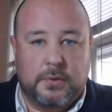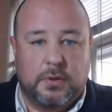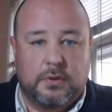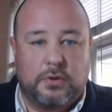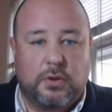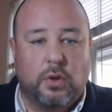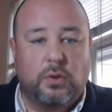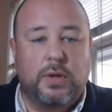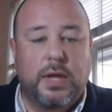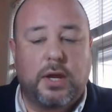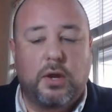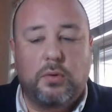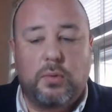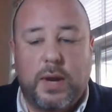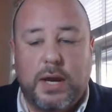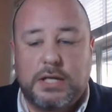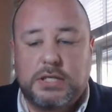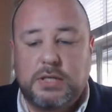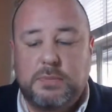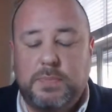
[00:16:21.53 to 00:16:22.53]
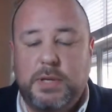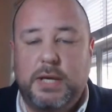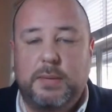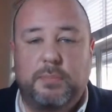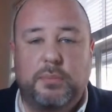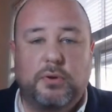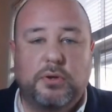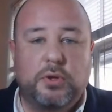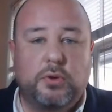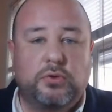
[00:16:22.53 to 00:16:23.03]
Don't let crazy
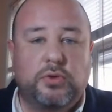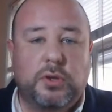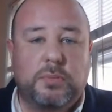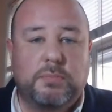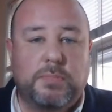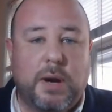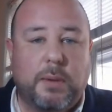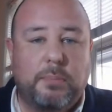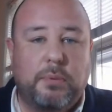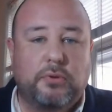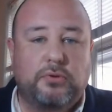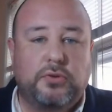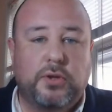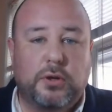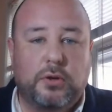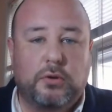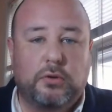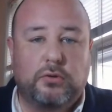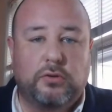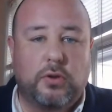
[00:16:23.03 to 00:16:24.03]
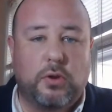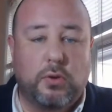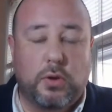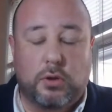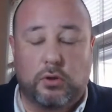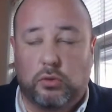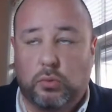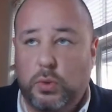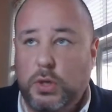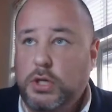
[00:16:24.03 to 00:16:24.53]
people using bumper sticker
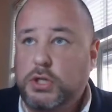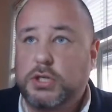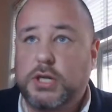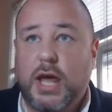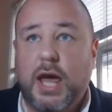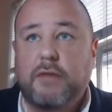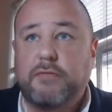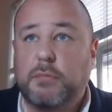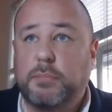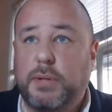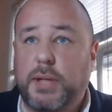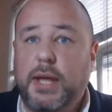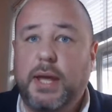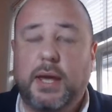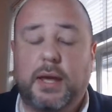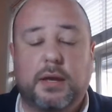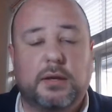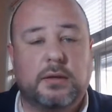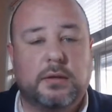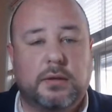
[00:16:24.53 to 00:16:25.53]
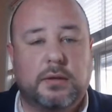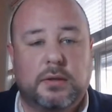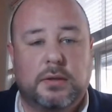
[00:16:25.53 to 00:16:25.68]
slogans, we should have a plan,